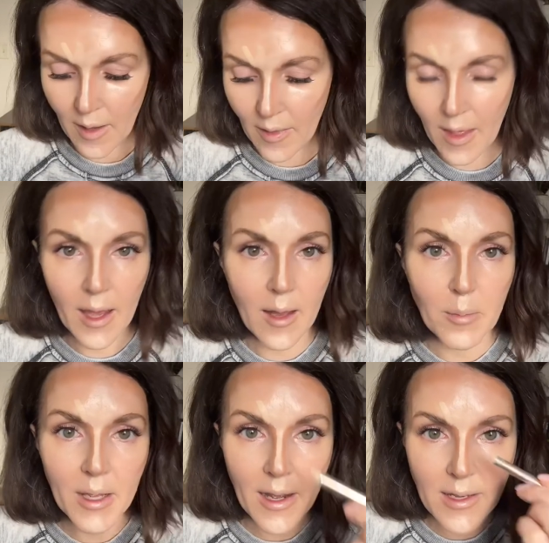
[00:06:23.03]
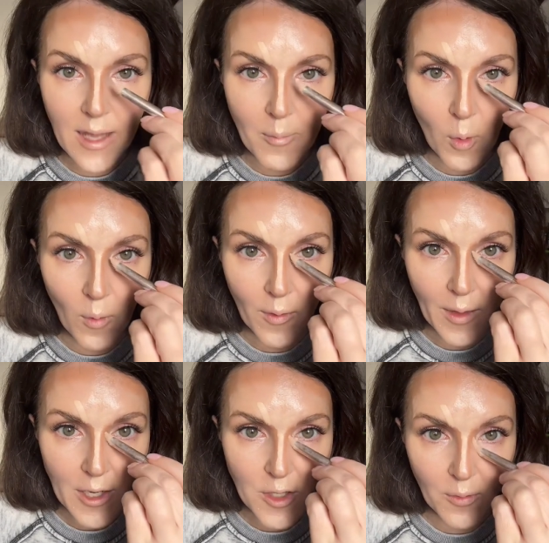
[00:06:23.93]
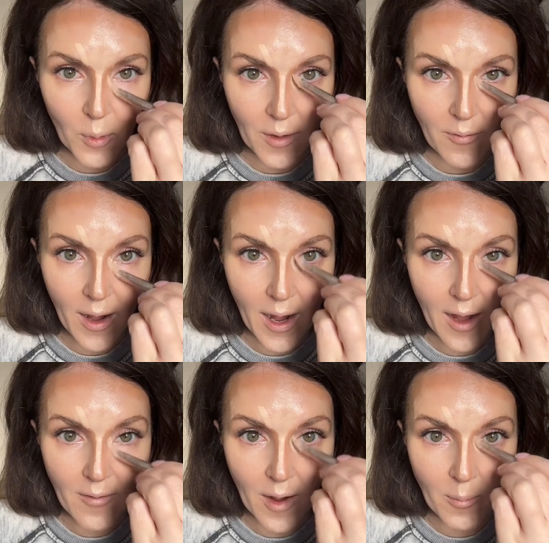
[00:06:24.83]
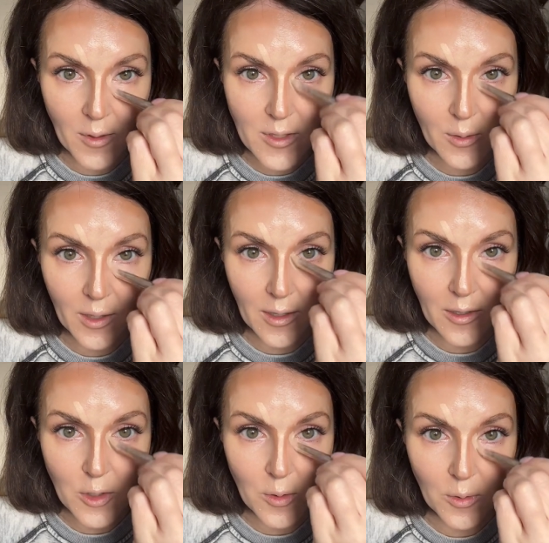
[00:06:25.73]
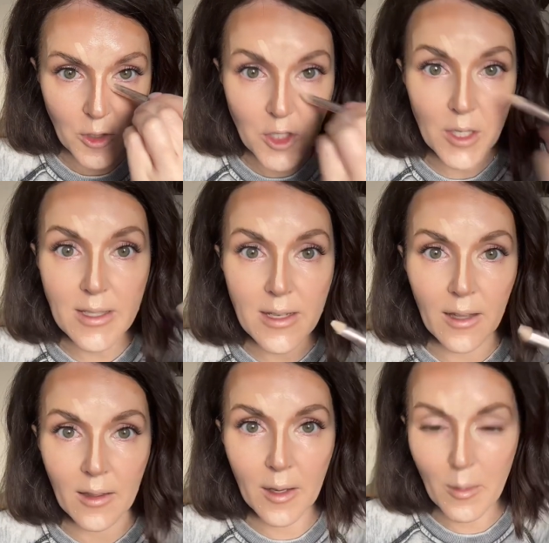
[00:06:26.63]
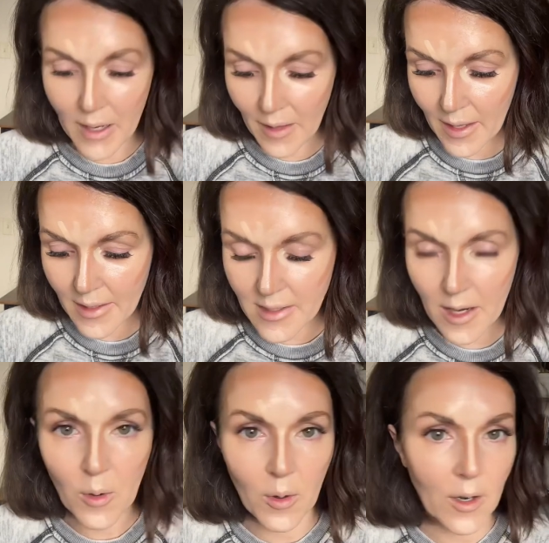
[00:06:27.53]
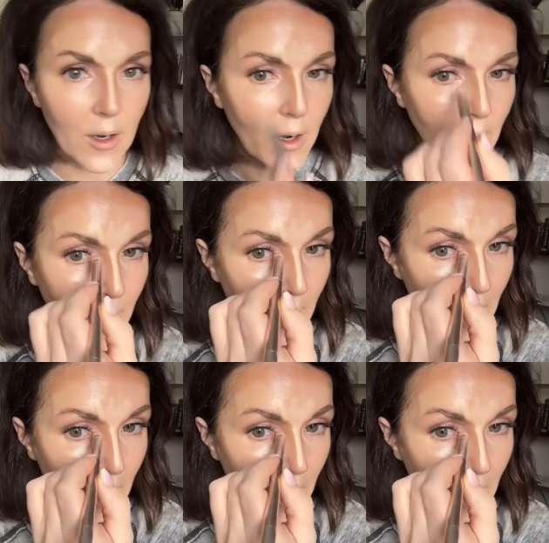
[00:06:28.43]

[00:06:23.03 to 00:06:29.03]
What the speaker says: And then because I'm over the age of 45, I'm also gonna do just a little bit on the inside corner